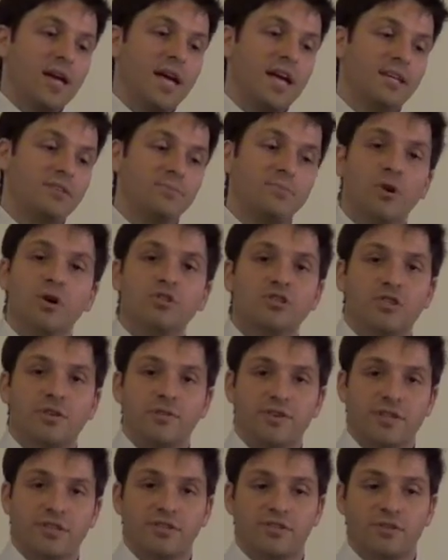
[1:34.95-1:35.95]
As most
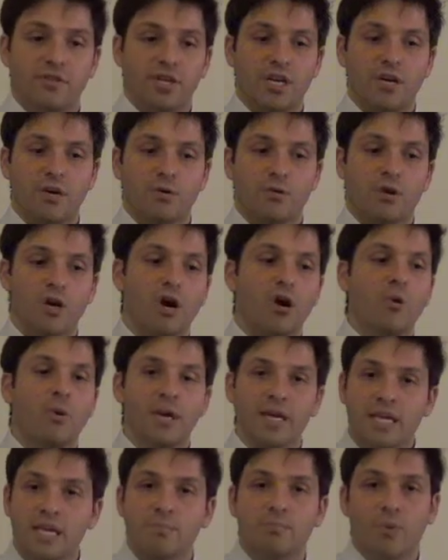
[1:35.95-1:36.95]
of us, you know, go
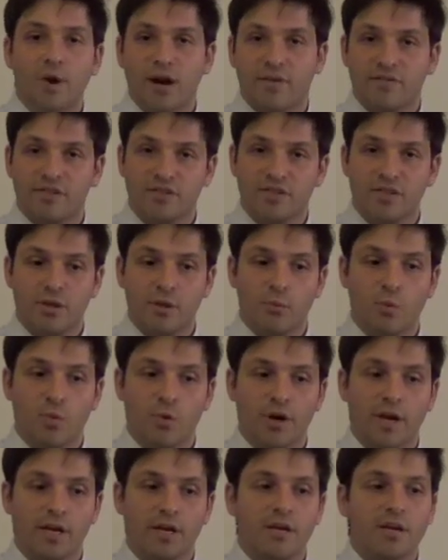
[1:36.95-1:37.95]
and eat breakfast in the
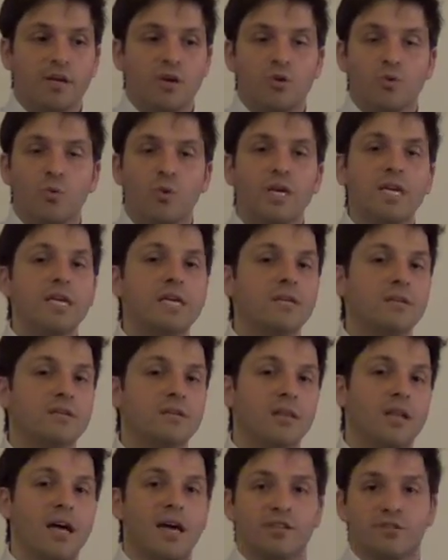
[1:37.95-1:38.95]
morning, we
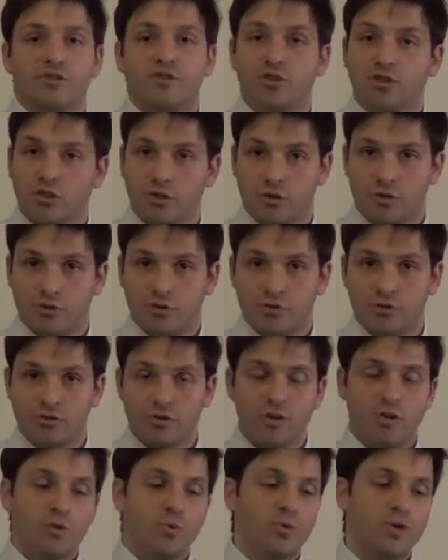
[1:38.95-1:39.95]
eat lots of sugars.